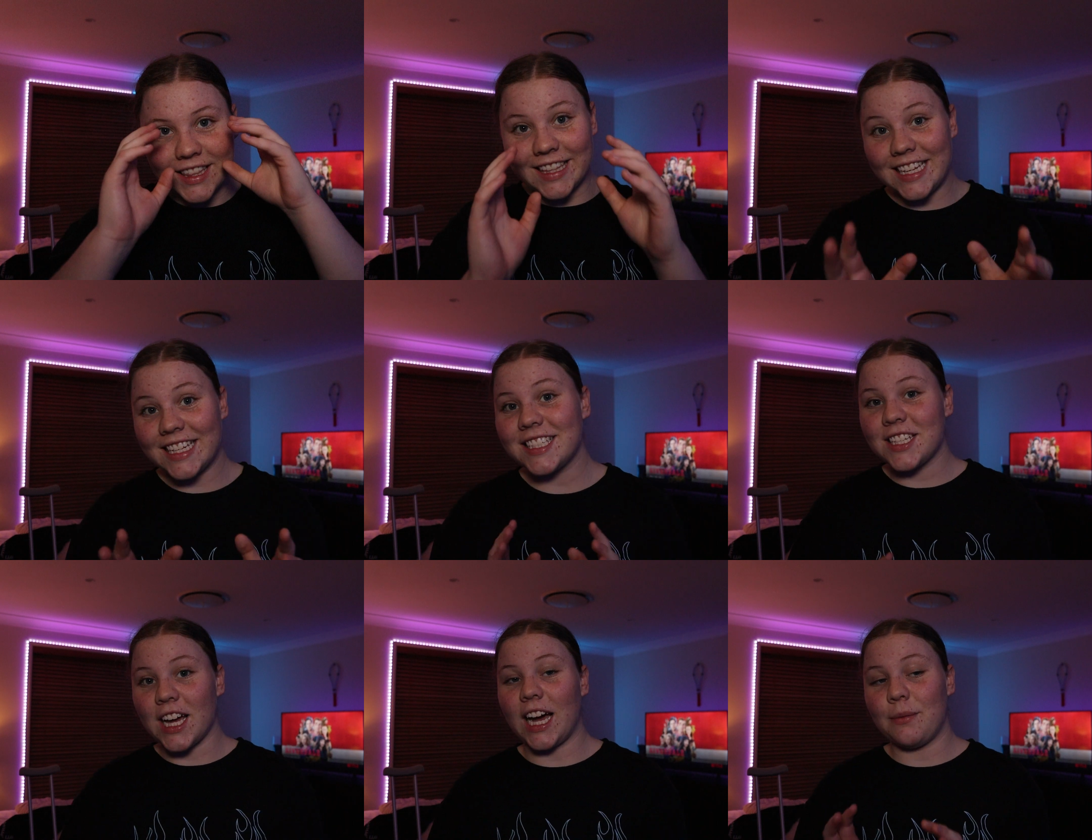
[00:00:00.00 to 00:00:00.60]

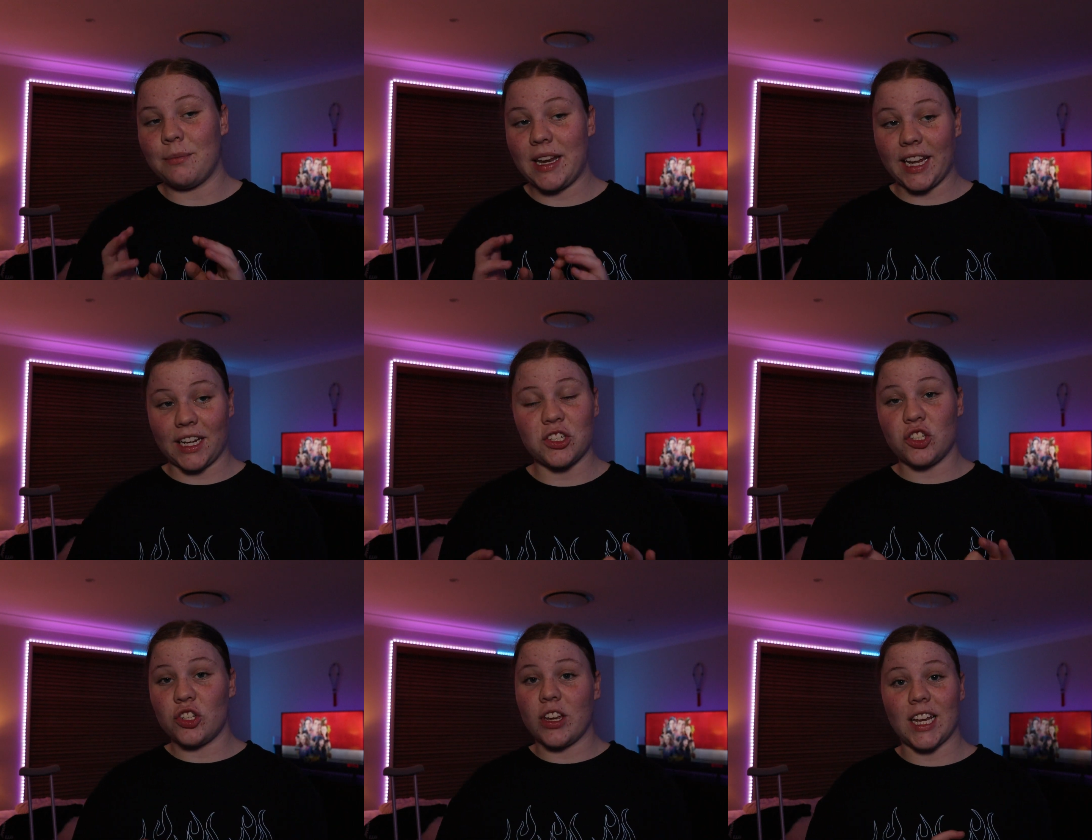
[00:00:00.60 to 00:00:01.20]
This time
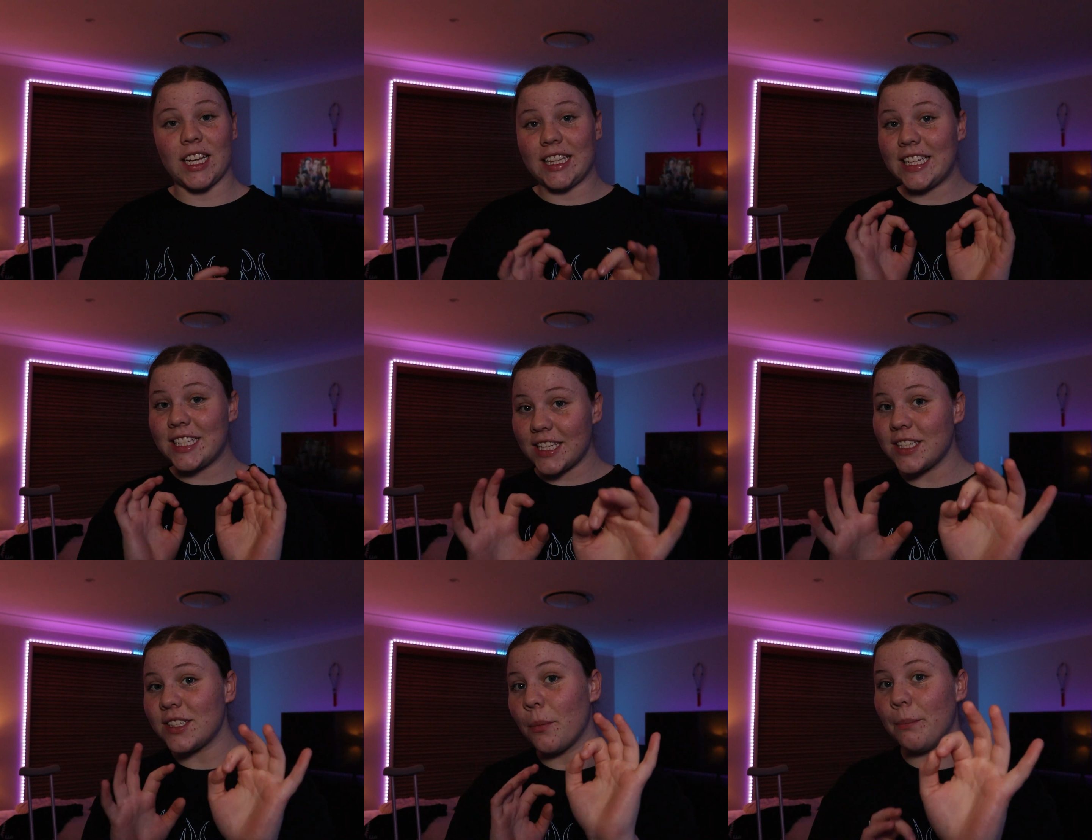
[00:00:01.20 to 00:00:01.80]
next year,
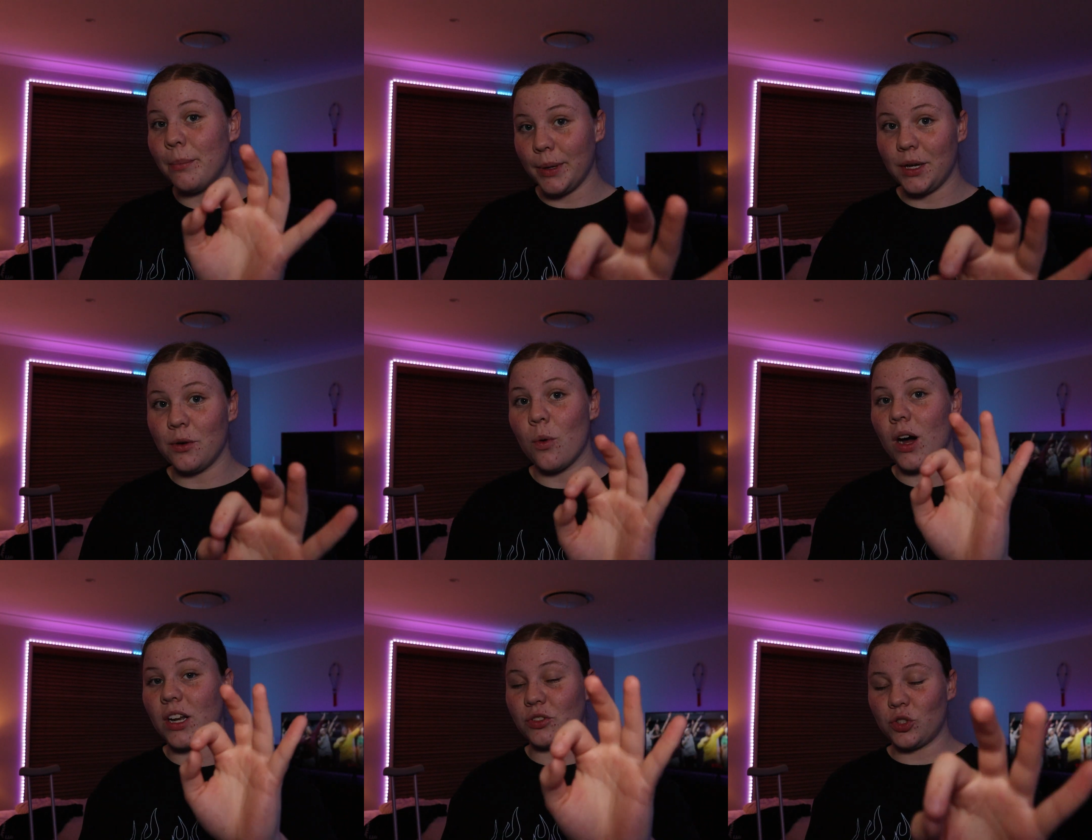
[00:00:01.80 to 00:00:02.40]
this is a big
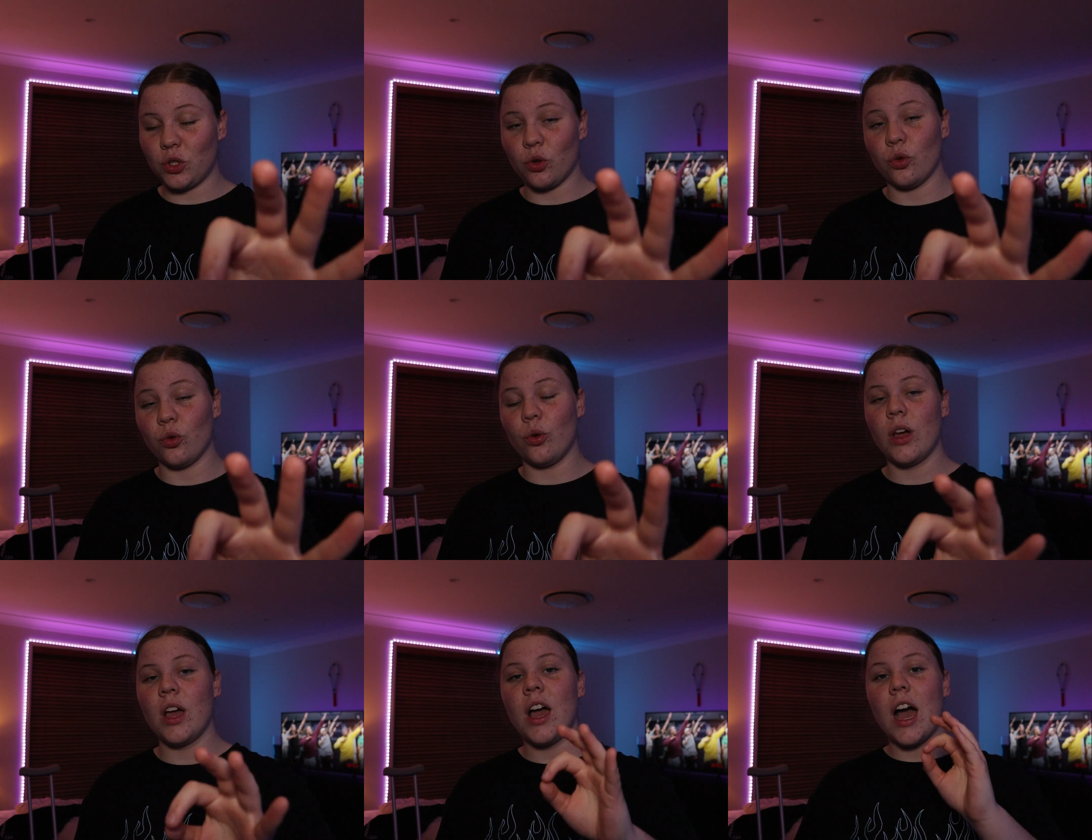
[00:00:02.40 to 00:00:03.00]
one
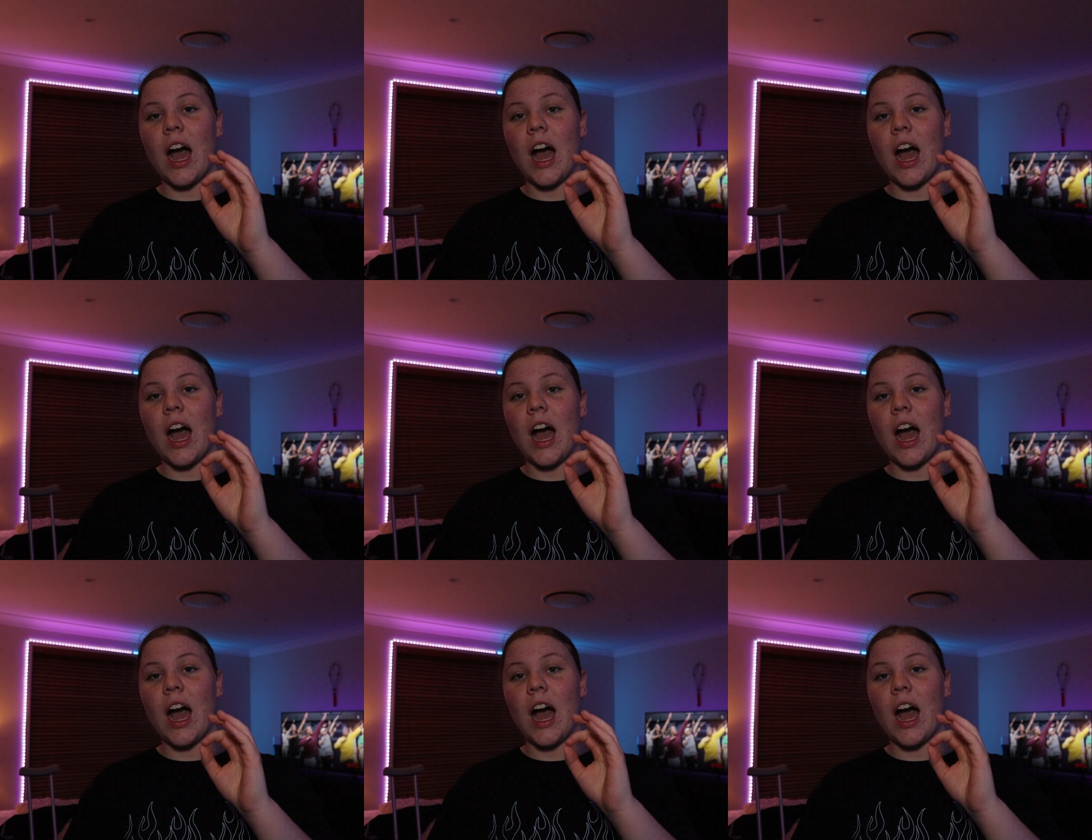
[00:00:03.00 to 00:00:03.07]
too.